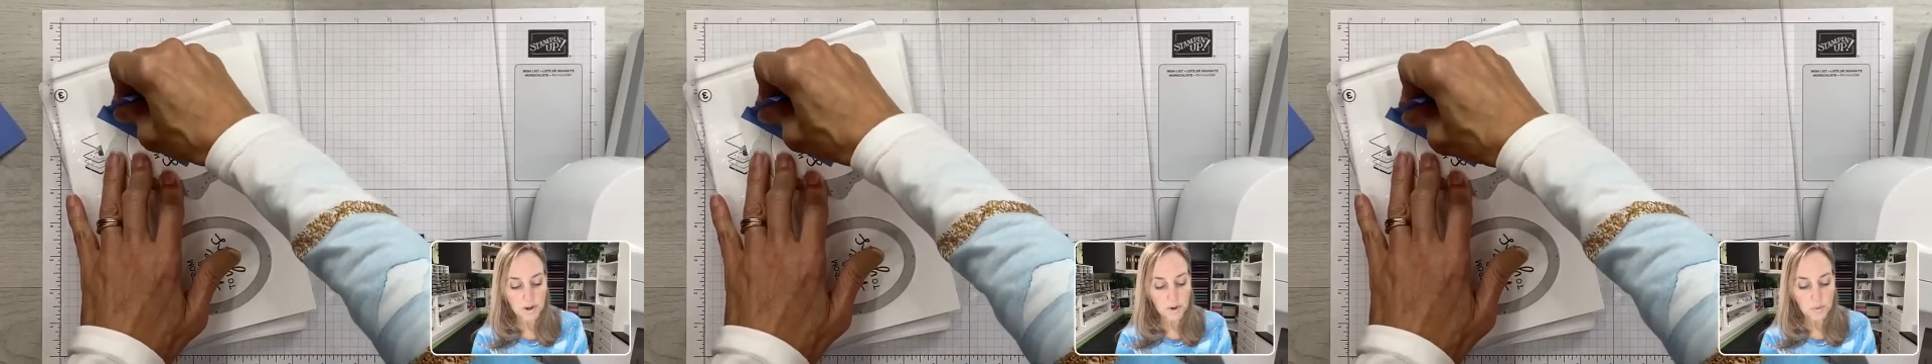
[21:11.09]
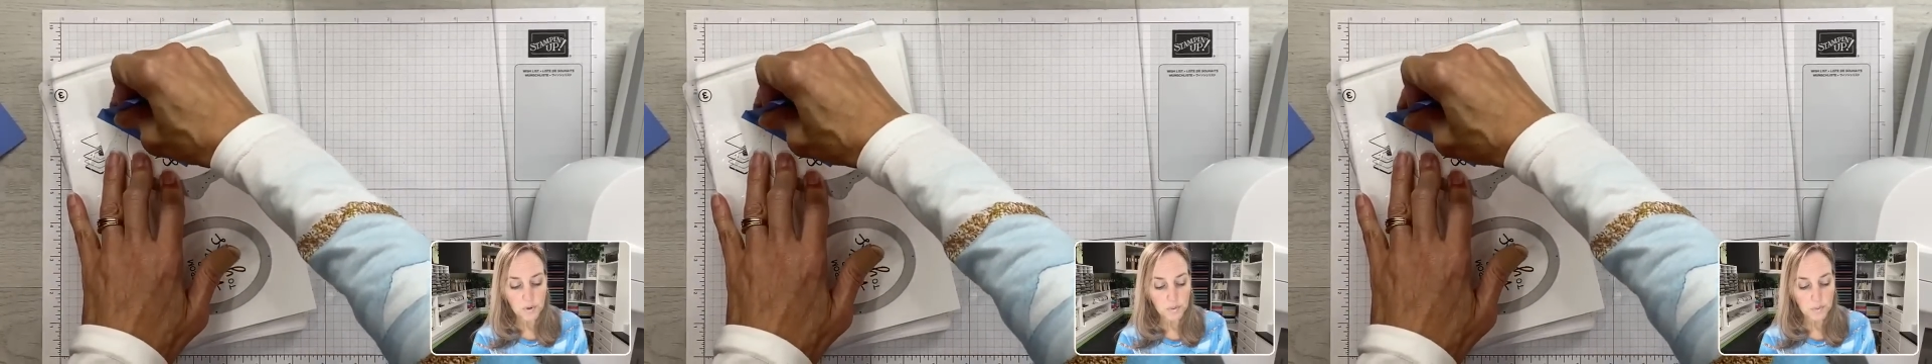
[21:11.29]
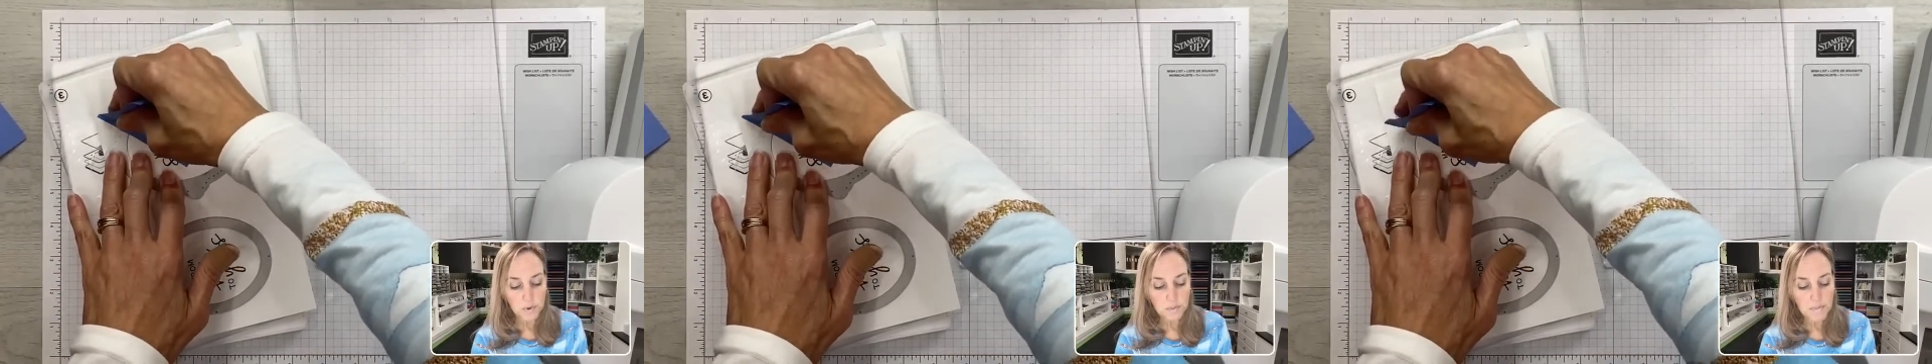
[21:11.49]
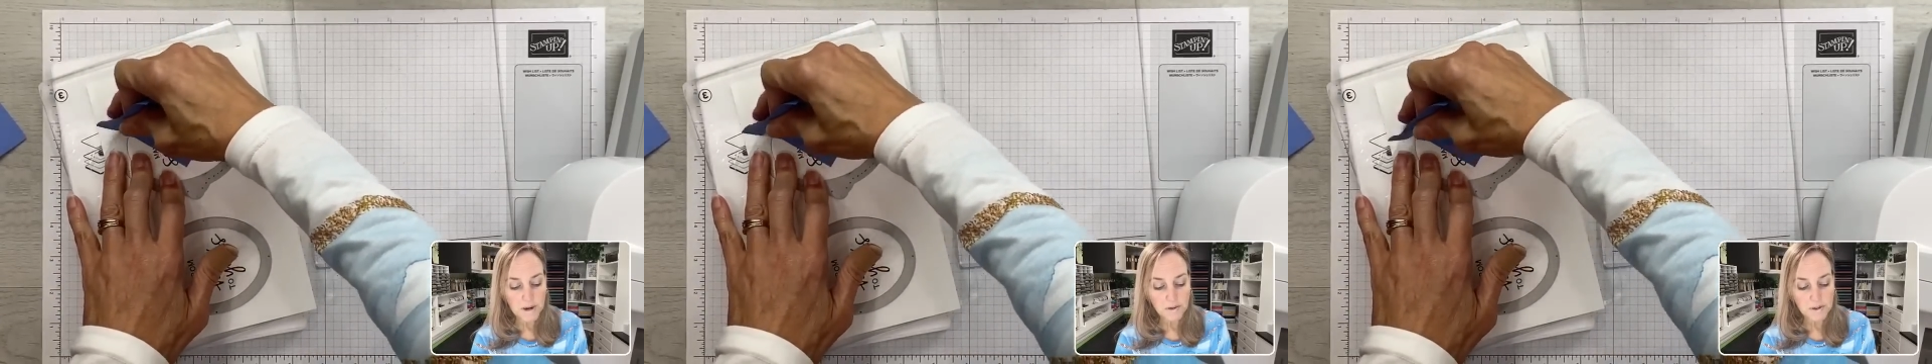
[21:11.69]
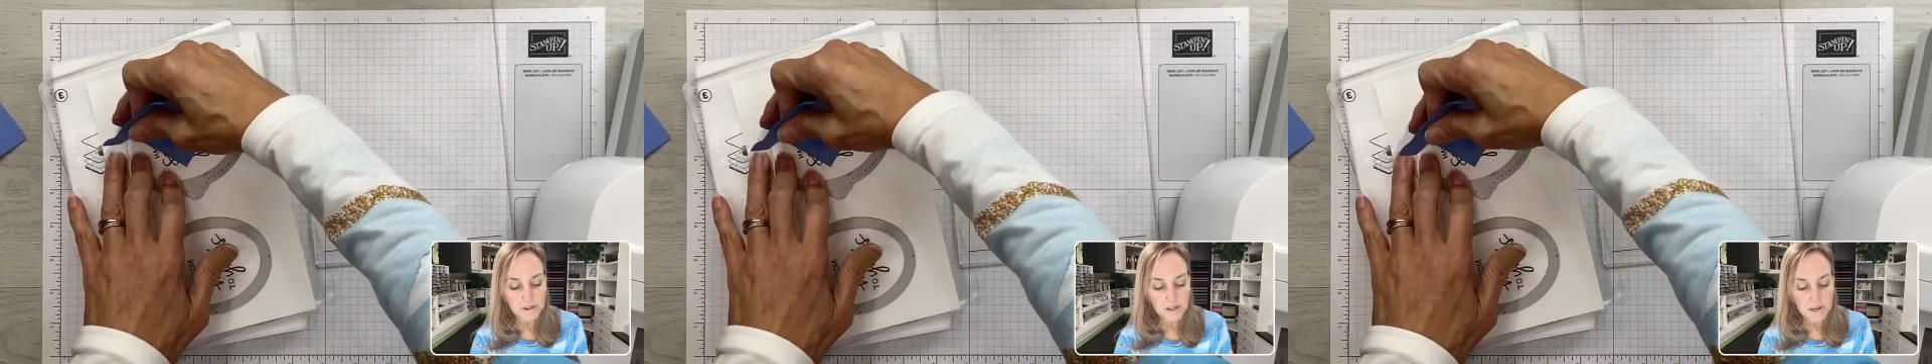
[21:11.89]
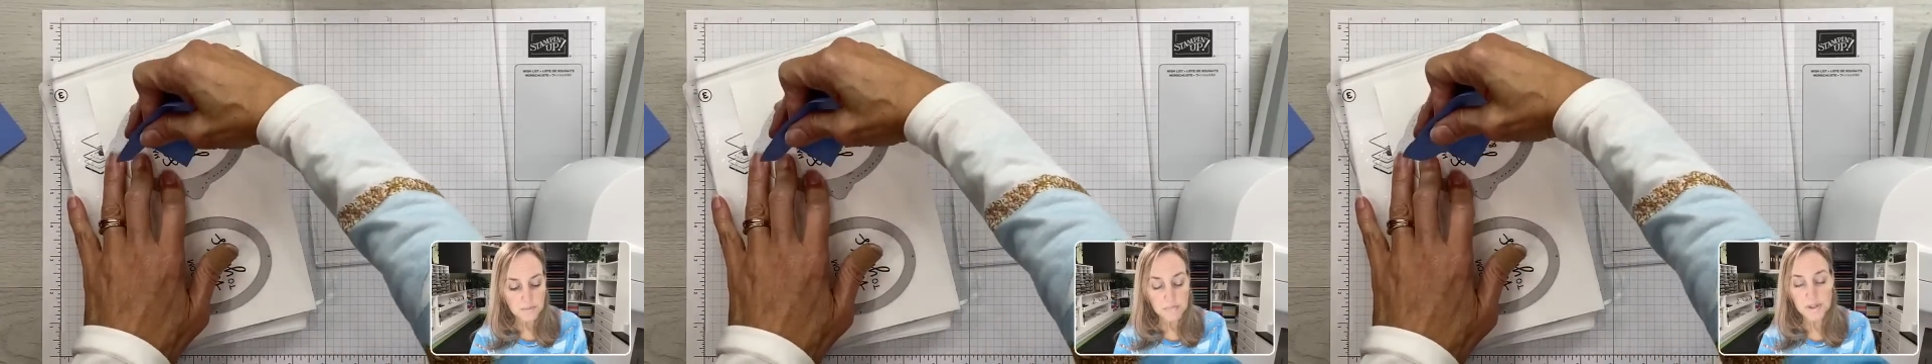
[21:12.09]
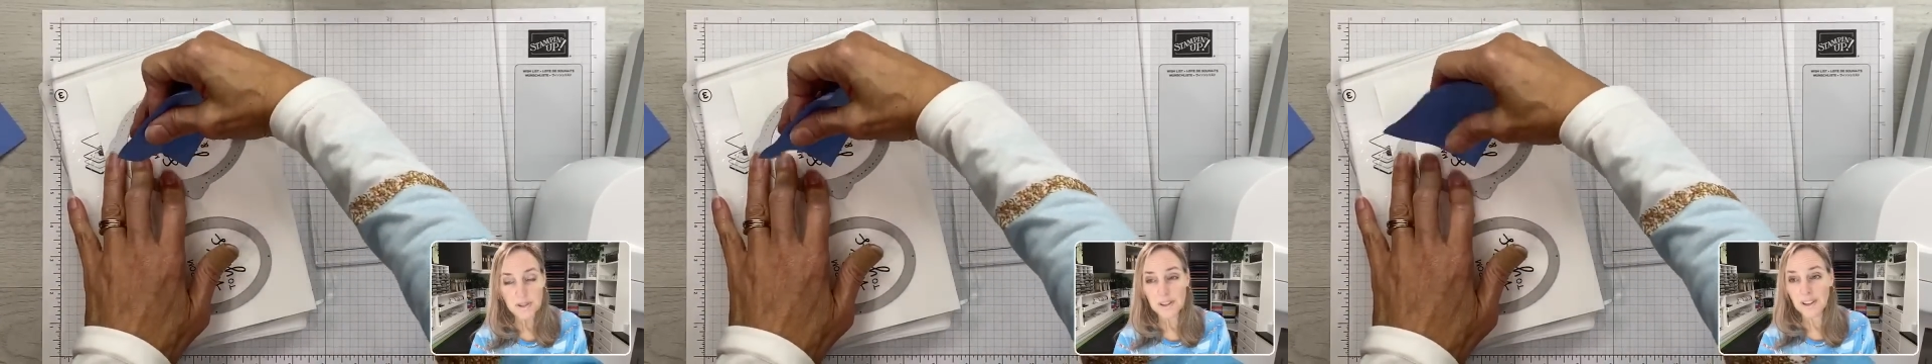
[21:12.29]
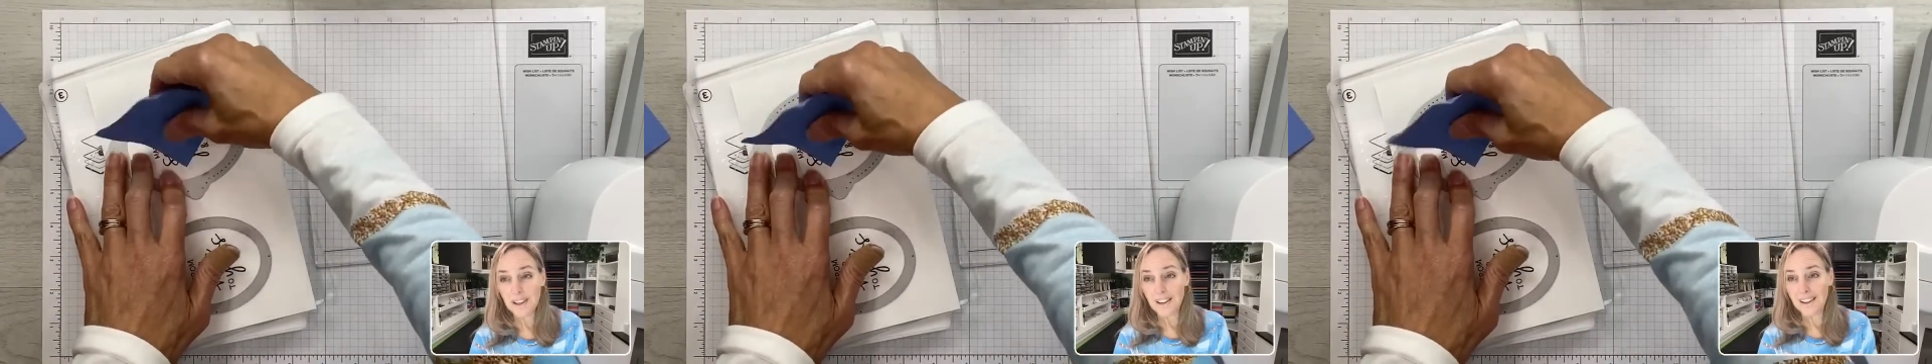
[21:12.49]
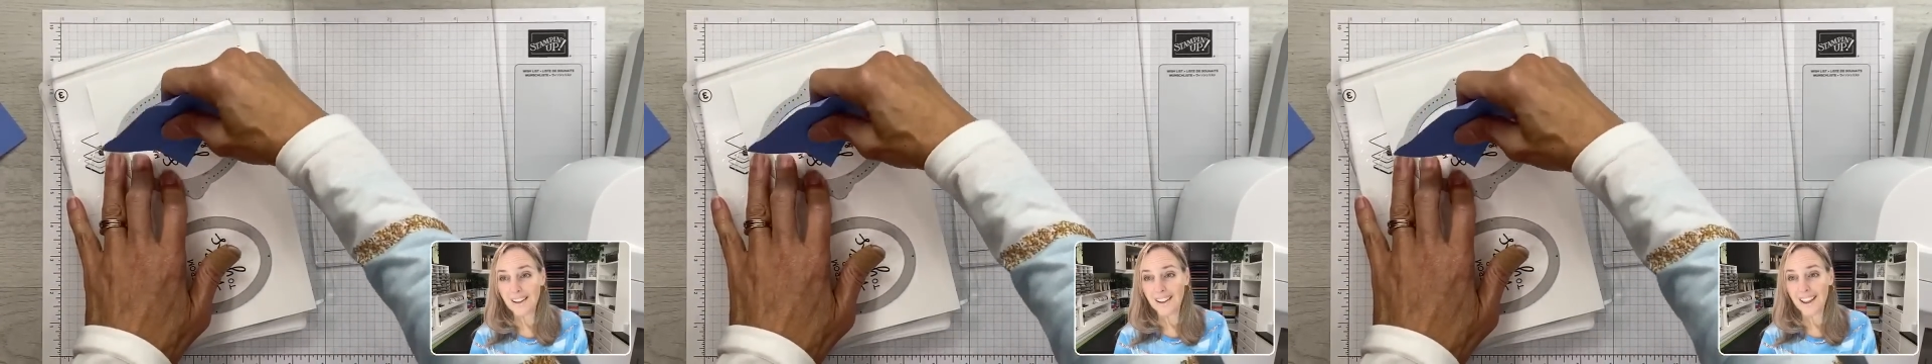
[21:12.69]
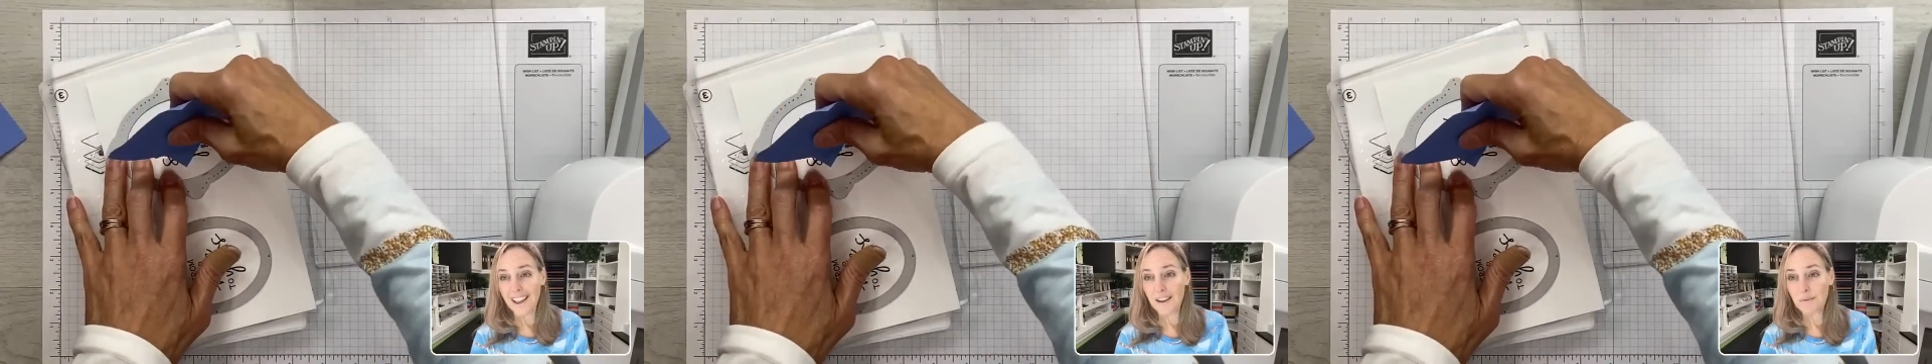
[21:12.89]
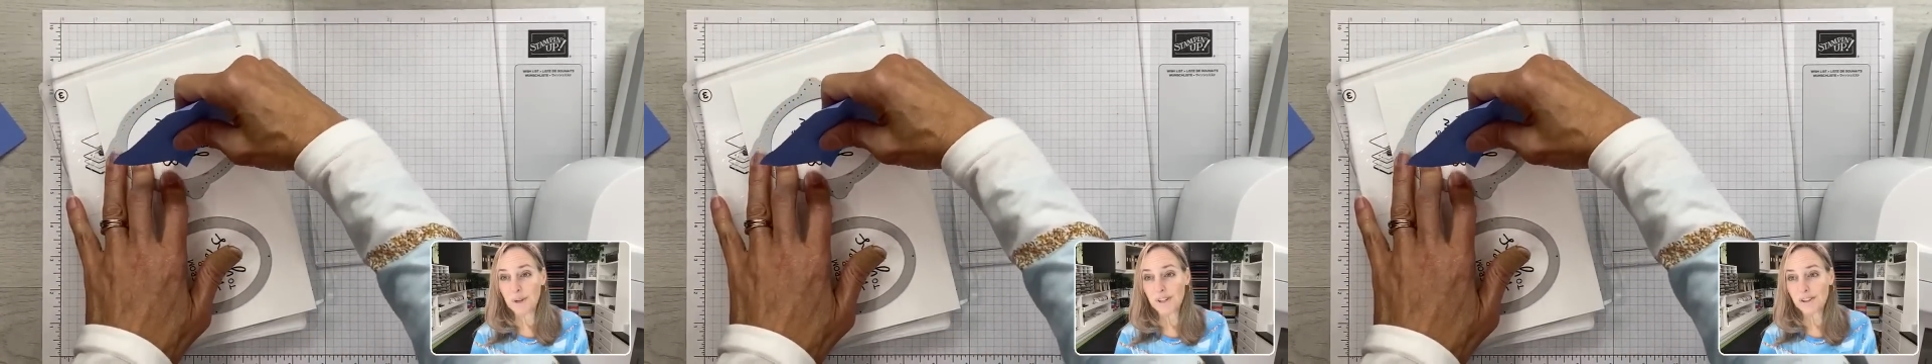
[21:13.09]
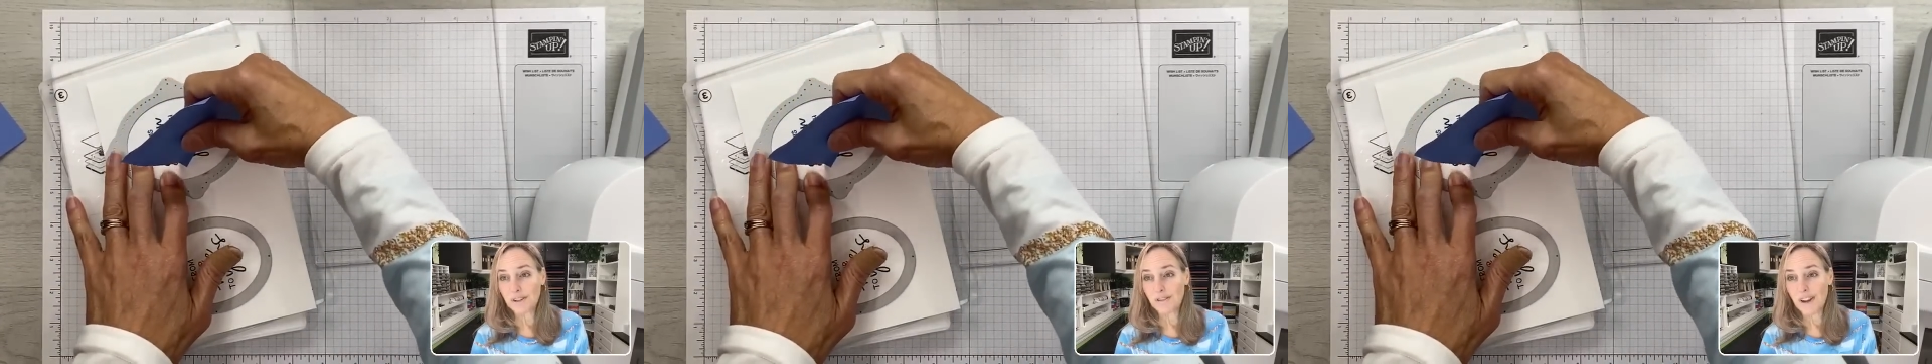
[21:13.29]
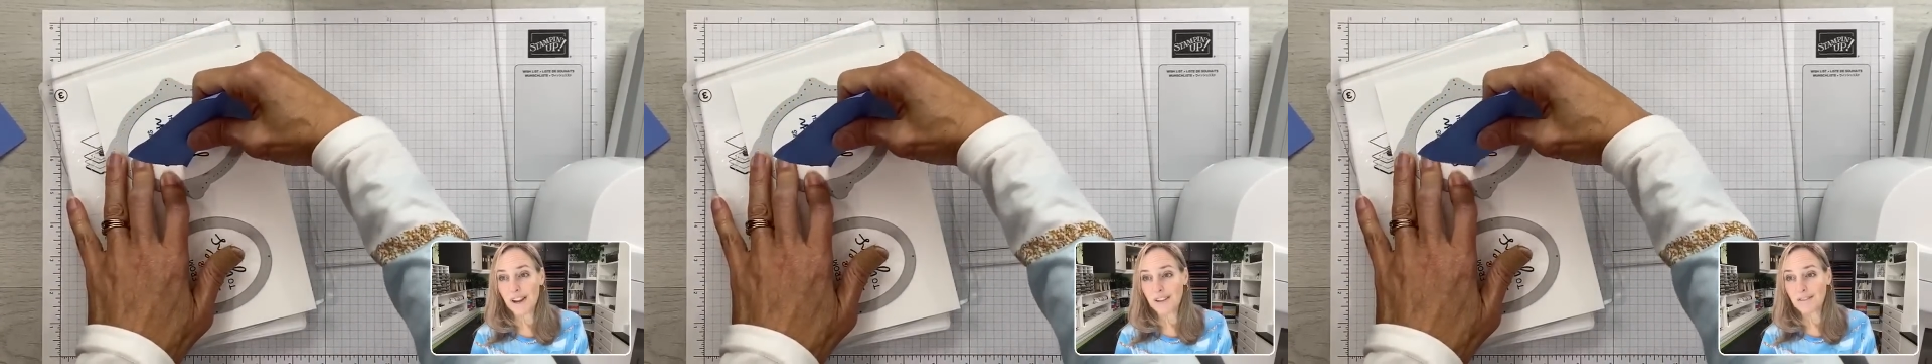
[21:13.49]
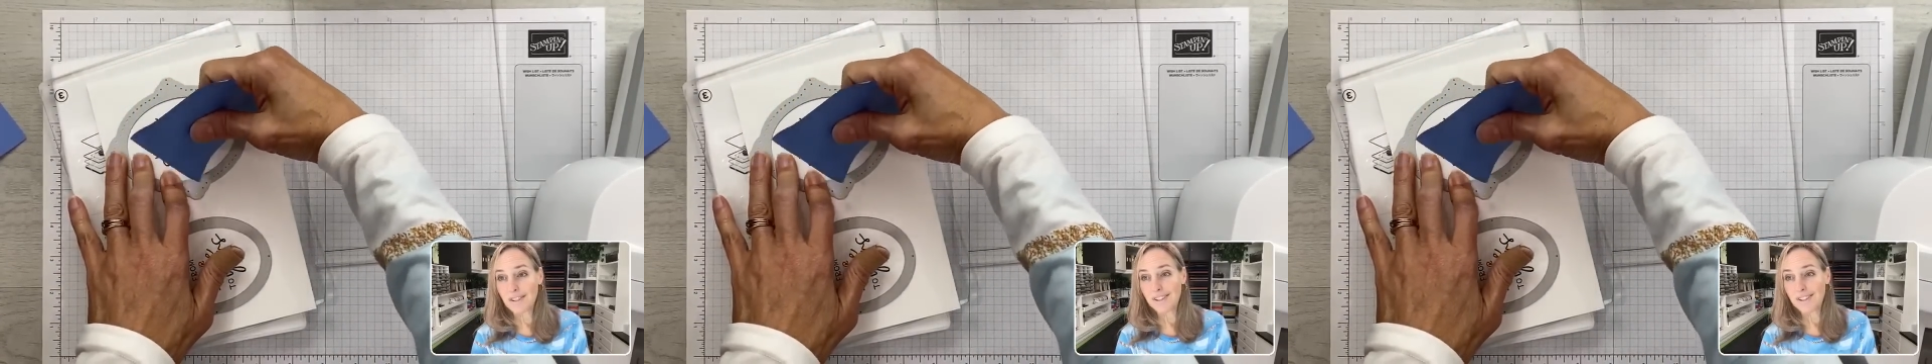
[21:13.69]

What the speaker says: with wood mount stamps, and we survived.